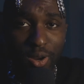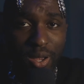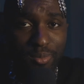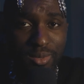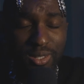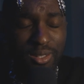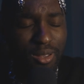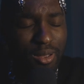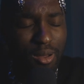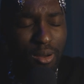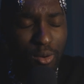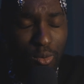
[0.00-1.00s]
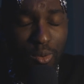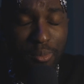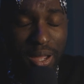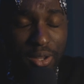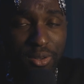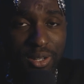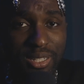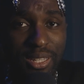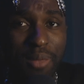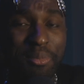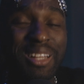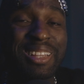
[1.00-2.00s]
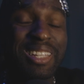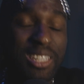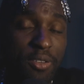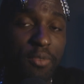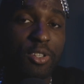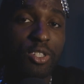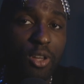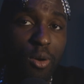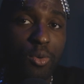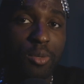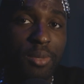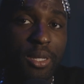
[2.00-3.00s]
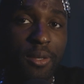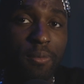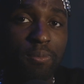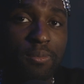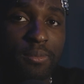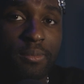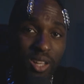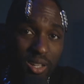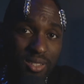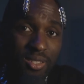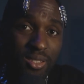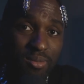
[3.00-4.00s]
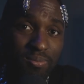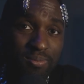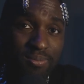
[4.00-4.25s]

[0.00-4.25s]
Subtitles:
Crimes. Oh my goodness. And my least favorite song would be Dust.